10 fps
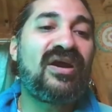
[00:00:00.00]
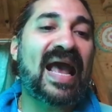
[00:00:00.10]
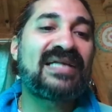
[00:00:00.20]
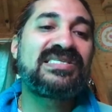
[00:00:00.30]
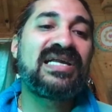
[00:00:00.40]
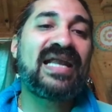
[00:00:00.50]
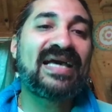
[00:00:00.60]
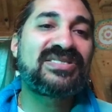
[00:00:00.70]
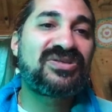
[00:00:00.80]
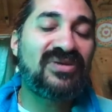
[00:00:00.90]
adds an
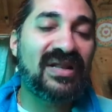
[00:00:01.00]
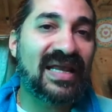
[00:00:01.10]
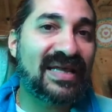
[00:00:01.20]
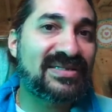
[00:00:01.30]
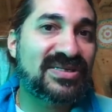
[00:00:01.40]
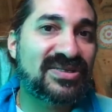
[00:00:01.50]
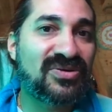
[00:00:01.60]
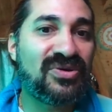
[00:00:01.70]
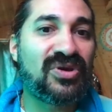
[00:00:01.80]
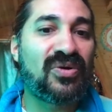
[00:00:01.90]
extra lens
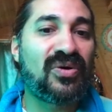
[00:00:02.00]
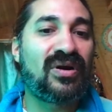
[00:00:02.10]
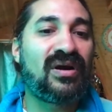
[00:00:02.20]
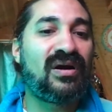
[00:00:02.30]
to your